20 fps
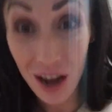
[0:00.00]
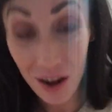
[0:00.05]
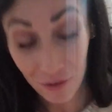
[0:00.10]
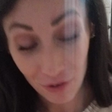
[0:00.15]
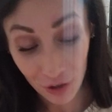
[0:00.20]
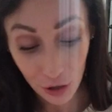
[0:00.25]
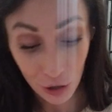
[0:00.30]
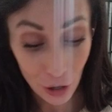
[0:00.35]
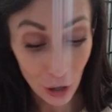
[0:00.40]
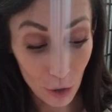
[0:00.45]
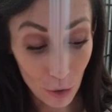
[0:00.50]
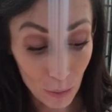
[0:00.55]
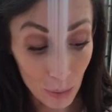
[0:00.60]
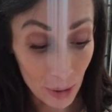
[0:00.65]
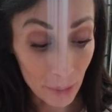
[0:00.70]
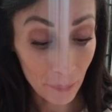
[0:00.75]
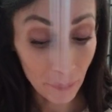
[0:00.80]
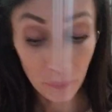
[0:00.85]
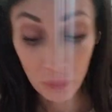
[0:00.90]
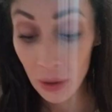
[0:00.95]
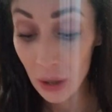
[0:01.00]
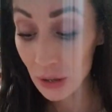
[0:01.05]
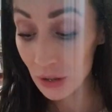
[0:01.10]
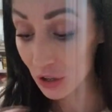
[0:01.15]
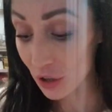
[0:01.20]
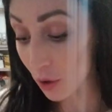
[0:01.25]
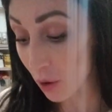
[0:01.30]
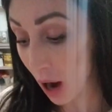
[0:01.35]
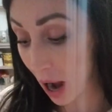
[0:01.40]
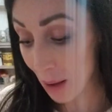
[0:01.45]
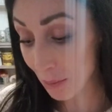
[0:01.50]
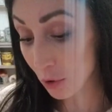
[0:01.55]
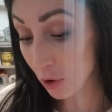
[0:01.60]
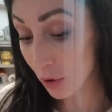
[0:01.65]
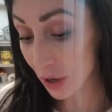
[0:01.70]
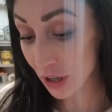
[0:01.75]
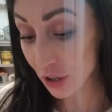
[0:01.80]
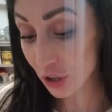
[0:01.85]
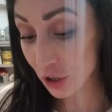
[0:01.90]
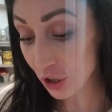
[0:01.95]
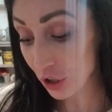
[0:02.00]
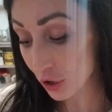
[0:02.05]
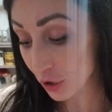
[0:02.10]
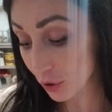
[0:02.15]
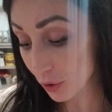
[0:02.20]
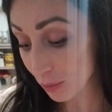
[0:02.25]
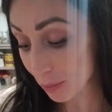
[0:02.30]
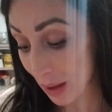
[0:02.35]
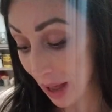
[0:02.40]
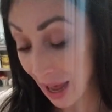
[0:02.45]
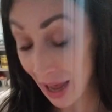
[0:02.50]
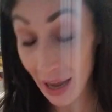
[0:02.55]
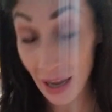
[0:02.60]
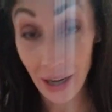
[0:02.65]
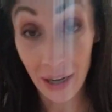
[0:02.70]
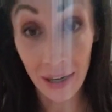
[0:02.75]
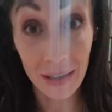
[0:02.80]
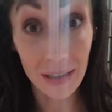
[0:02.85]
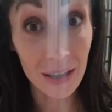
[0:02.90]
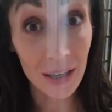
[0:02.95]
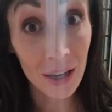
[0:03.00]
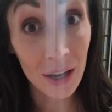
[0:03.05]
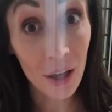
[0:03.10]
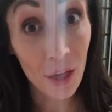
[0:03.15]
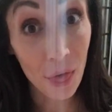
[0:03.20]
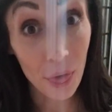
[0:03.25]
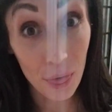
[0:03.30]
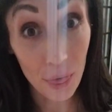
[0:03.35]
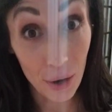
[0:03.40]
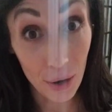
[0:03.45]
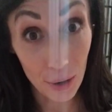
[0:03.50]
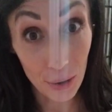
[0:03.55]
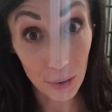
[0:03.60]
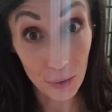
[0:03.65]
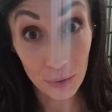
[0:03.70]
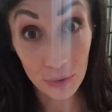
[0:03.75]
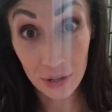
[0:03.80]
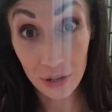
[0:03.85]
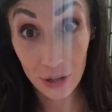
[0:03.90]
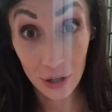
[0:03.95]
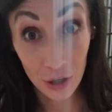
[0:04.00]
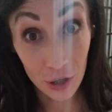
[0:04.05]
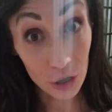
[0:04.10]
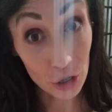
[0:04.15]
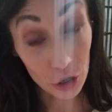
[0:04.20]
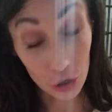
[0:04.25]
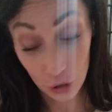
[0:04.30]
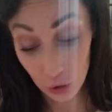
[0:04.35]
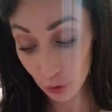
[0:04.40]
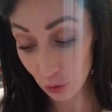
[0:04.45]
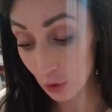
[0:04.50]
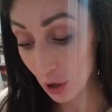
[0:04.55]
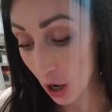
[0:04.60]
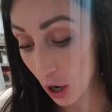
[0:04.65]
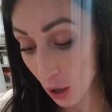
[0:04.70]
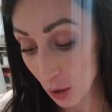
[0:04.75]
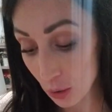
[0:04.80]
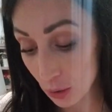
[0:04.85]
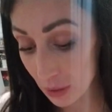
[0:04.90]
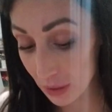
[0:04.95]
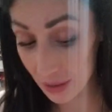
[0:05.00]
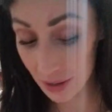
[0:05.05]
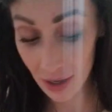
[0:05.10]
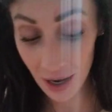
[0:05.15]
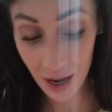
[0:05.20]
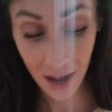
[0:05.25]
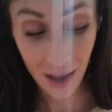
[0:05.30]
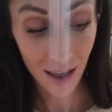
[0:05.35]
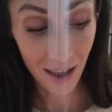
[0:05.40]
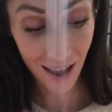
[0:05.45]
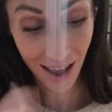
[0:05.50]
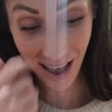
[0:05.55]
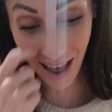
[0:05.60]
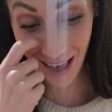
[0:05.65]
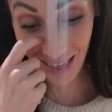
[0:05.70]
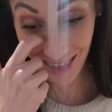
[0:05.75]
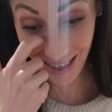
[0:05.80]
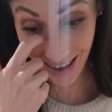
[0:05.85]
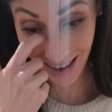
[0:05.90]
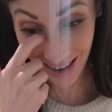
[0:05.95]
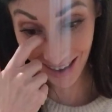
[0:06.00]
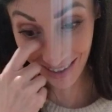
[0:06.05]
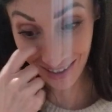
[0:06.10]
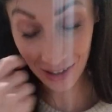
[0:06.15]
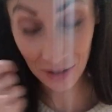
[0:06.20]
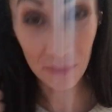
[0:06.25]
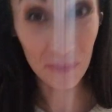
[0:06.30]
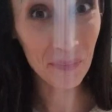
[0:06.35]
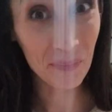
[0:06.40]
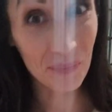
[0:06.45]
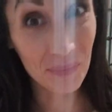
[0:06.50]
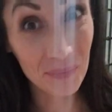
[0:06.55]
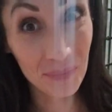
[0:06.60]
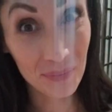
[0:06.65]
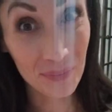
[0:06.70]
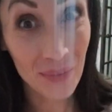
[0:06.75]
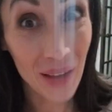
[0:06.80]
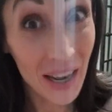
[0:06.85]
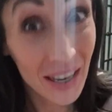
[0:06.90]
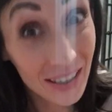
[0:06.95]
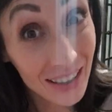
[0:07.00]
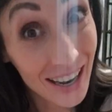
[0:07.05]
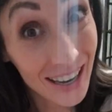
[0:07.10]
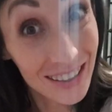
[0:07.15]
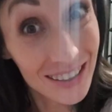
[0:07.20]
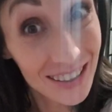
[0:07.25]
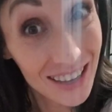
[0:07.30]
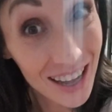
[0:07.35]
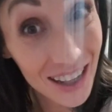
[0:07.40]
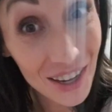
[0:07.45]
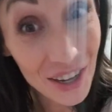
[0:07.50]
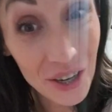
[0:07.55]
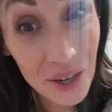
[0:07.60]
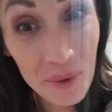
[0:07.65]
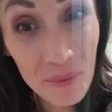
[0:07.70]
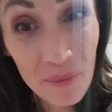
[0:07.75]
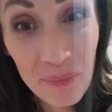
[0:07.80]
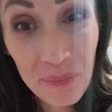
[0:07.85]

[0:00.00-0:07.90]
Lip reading: of the globe. So I'm going to paint those 2 coats, and then next color.